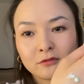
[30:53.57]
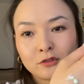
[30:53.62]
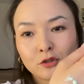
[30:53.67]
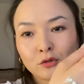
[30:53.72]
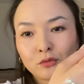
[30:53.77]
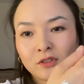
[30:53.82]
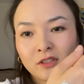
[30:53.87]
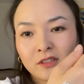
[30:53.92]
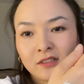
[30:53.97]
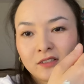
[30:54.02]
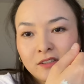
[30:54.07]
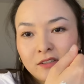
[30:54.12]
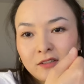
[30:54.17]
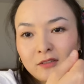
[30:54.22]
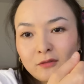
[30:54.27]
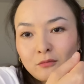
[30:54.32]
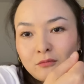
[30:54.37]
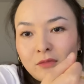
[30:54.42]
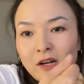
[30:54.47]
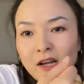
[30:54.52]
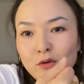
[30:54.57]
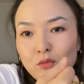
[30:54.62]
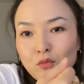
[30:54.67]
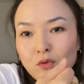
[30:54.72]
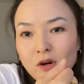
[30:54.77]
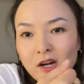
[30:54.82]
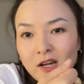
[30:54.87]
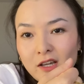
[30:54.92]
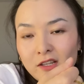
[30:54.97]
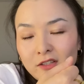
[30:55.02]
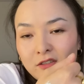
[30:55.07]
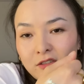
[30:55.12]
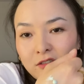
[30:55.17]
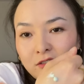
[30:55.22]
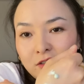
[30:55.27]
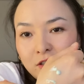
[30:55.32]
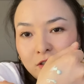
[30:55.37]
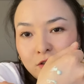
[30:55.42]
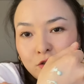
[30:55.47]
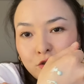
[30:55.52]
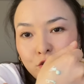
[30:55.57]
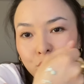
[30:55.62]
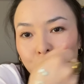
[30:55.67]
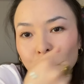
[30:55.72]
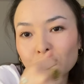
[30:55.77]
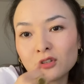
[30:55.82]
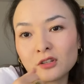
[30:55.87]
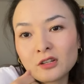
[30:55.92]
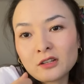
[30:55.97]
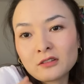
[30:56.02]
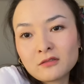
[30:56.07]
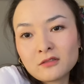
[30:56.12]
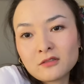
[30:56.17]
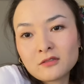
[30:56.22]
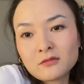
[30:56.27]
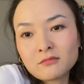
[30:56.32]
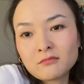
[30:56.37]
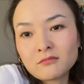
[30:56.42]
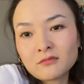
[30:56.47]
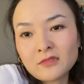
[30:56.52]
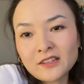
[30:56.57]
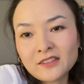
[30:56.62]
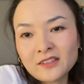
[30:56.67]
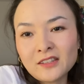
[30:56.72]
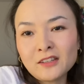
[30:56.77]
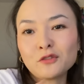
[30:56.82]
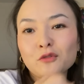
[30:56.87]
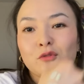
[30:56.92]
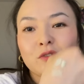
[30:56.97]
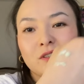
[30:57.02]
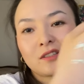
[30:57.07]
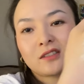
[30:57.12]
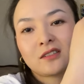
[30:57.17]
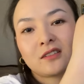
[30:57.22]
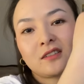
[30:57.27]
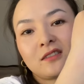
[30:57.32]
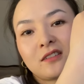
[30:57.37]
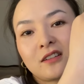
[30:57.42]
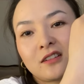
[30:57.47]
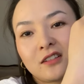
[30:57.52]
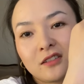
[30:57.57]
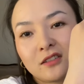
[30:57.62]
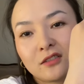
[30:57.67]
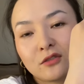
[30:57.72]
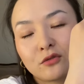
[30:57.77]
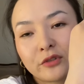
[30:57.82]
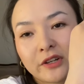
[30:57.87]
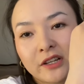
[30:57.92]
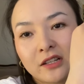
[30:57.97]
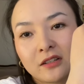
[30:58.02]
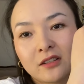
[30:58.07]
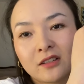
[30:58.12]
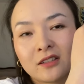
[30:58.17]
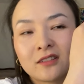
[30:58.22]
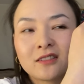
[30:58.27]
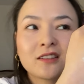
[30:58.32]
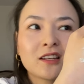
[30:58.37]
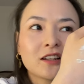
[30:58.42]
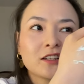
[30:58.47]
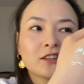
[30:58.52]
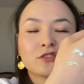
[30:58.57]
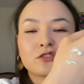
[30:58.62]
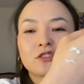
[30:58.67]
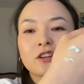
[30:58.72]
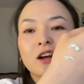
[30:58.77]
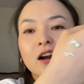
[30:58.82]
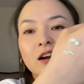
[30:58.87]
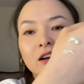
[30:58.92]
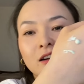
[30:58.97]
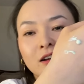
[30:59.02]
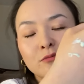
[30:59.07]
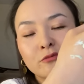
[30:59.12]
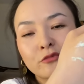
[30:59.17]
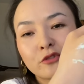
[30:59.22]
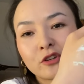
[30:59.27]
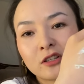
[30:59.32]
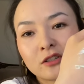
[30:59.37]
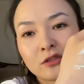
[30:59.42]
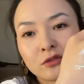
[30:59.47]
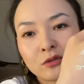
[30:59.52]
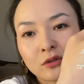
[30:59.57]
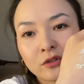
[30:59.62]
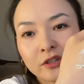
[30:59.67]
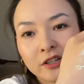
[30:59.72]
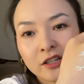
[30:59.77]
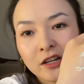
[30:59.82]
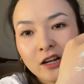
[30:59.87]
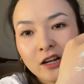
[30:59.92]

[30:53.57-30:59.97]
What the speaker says: So this is my white t-shirt, and I think you can see that it's green. It's getting dark, I'm really sorry.